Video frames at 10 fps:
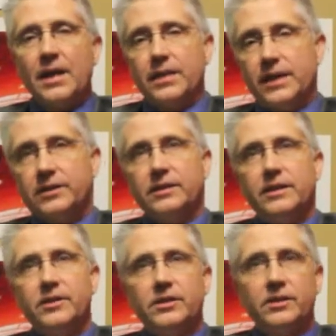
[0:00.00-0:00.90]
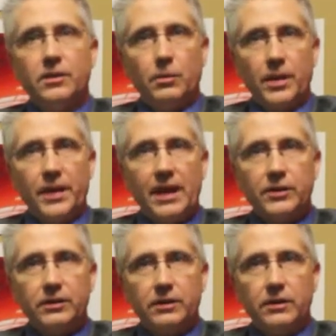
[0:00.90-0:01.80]
This leads us to the
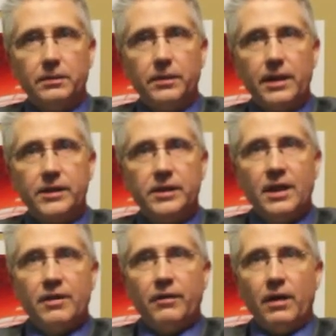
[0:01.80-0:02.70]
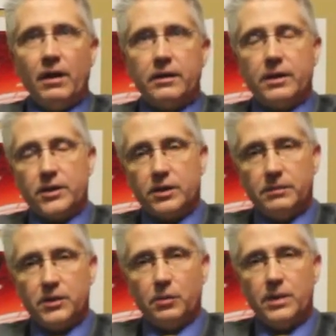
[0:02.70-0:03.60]
1000 color press. For our
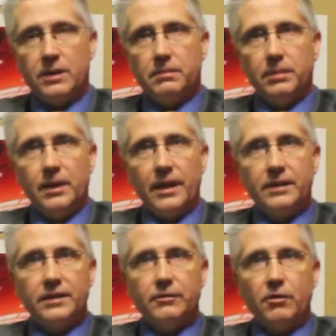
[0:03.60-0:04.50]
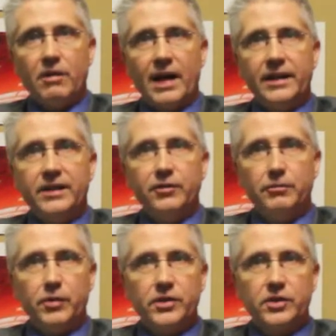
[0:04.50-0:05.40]
customers, we can blend a variety of
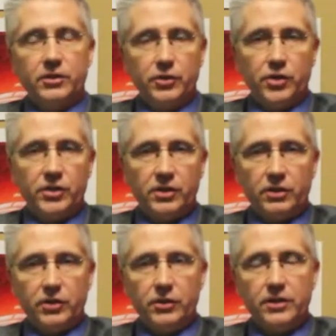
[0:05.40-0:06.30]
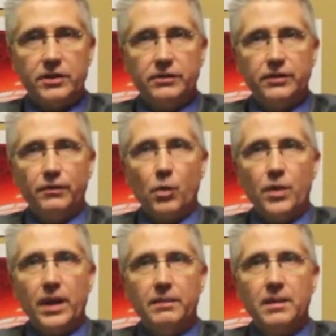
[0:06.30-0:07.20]
print solutions and alternatives for
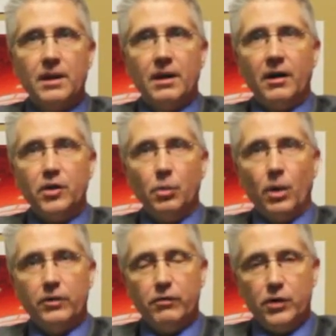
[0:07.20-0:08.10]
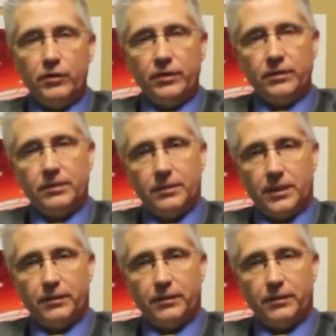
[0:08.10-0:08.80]
them under one roof with